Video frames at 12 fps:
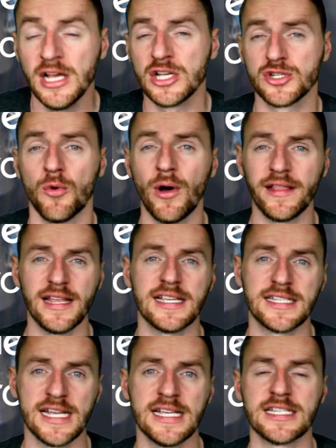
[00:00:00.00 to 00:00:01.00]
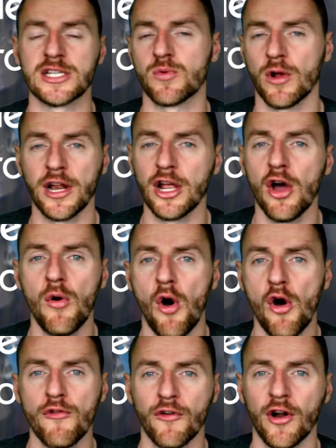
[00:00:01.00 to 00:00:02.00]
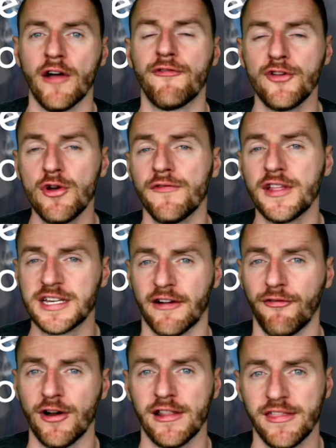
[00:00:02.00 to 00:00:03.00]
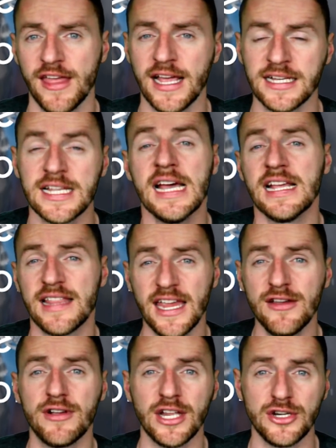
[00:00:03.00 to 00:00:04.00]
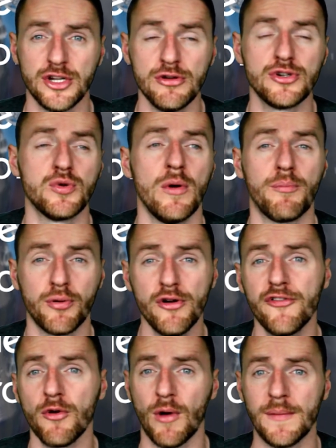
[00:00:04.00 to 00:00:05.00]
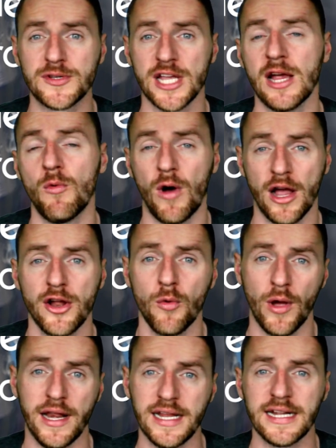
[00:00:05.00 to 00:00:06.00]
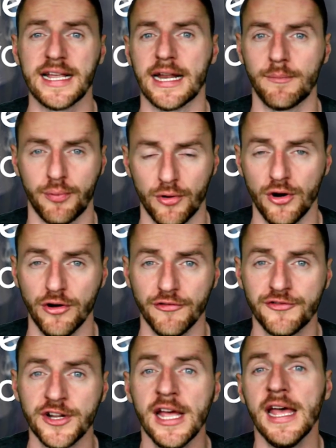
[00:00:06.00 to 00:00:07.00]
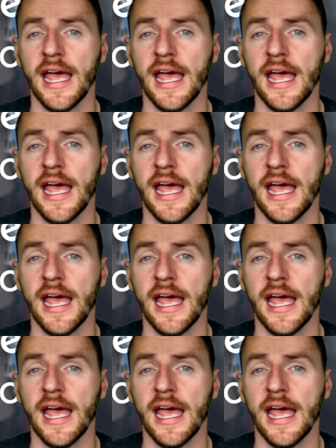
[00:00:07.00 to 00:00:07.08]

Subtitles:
So what this is we're going to go over a few of the different things that you can do to improve your website while you're waiting to get approved.